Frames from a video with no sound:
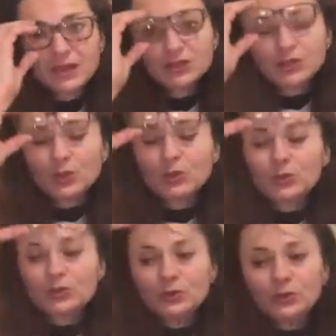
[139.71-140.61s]
So,
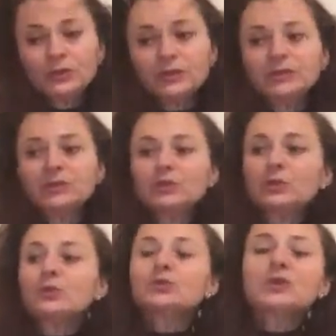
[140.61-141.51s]

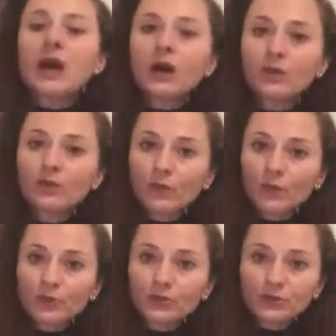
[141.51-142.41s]
those are
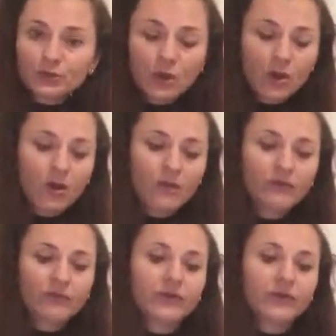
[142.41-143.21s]
words of